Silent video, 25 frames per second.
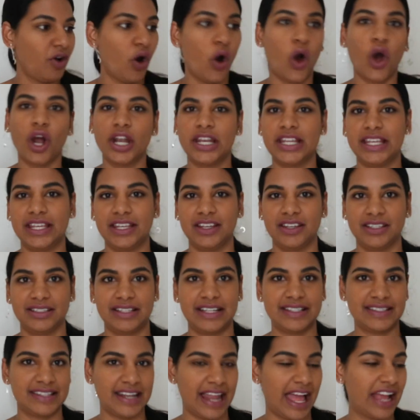Ollie
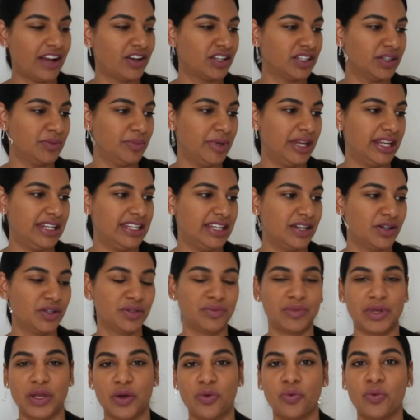that's lying on the bed here
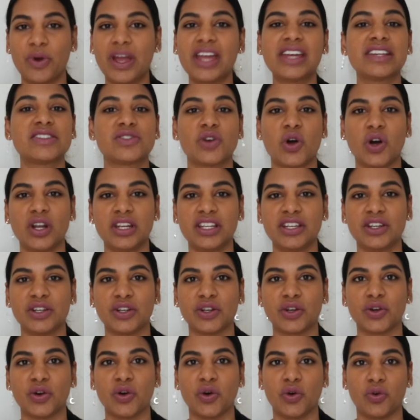with me? Where is Ollie
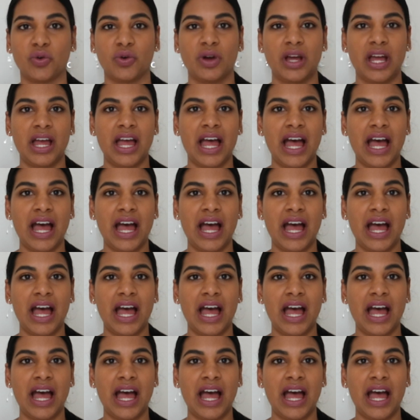going to go?